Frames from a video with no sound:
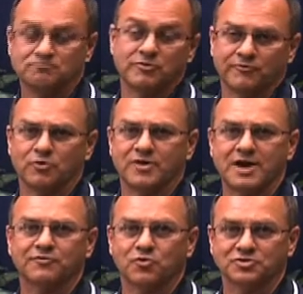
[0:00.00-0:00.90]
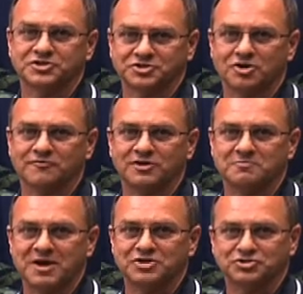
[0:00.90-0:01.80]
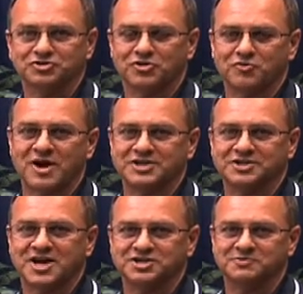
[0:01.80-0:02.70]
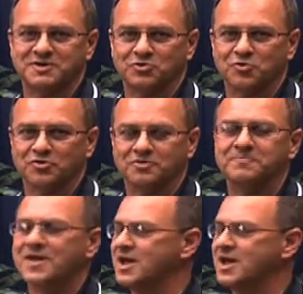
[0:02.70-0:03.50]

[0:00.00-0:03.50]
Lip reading: Before that, of course, it's carefully measured so the right size has been ordered.